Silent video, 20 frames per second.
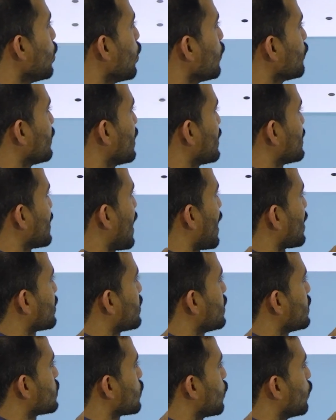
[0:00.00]
of the charge
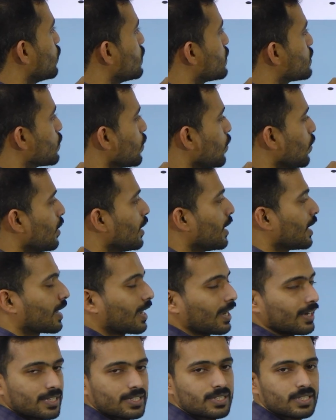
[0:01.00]
is also
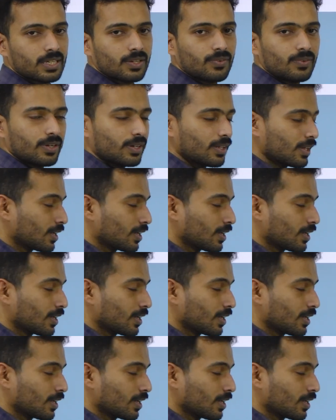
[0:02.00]
conserved.